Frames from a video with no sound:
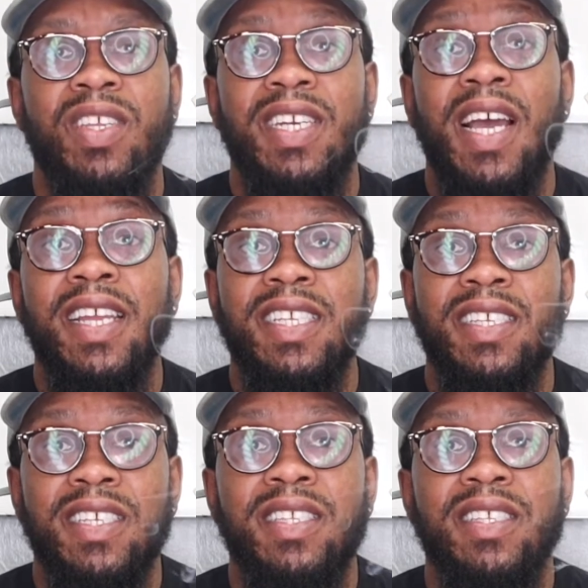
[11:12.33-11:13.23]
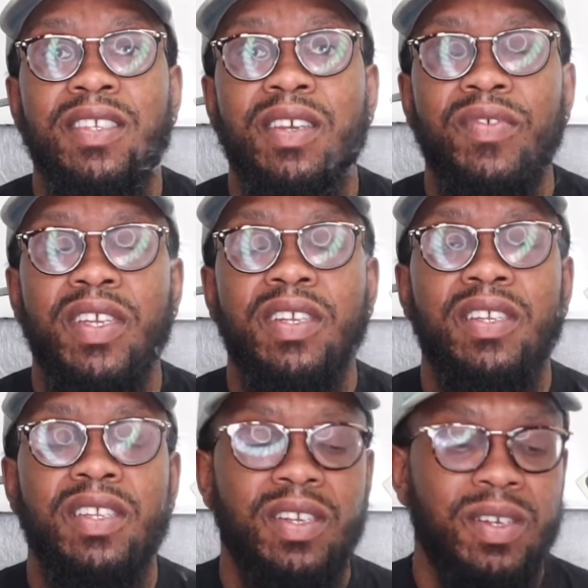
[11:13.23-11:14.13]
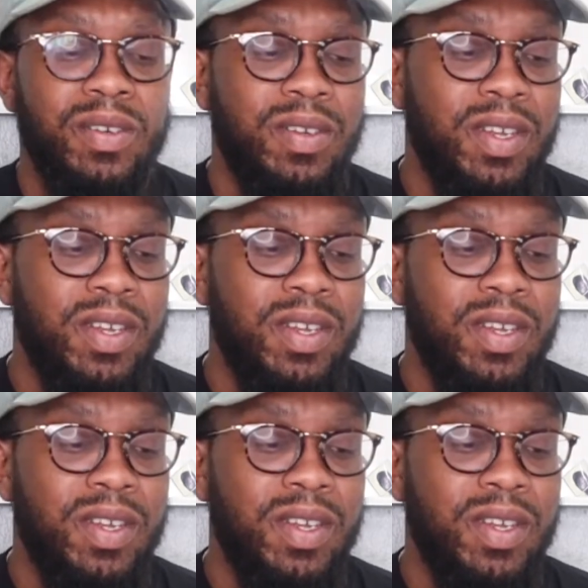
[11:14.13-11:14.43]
non-existence of it, you know?